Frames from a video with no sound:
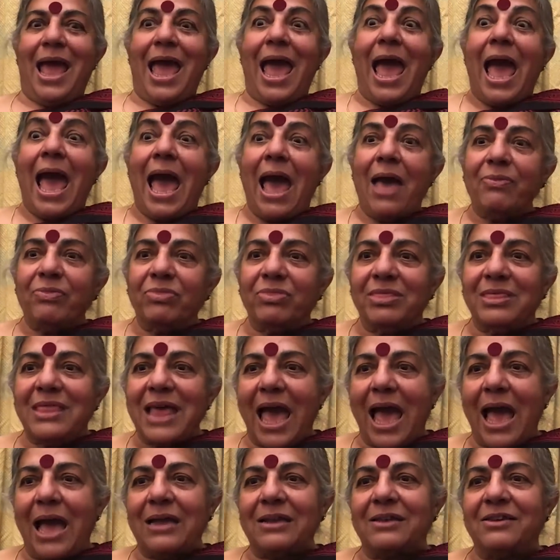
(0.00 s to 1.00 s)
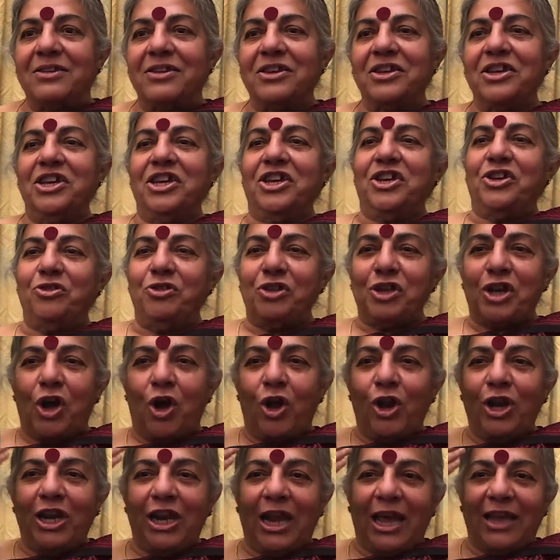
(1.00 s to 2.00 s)
Add that to the
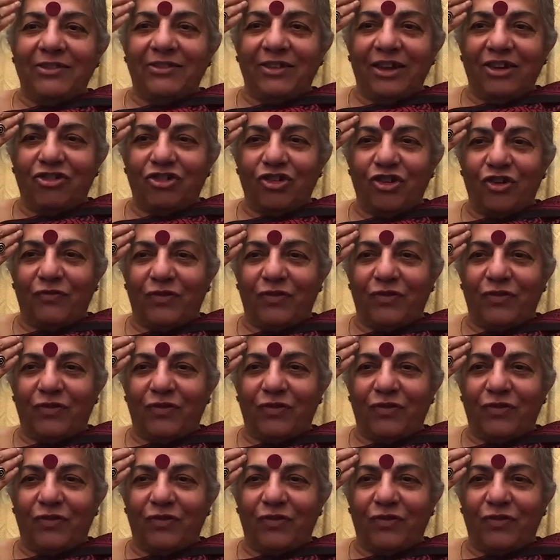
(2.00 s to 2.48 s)
colonization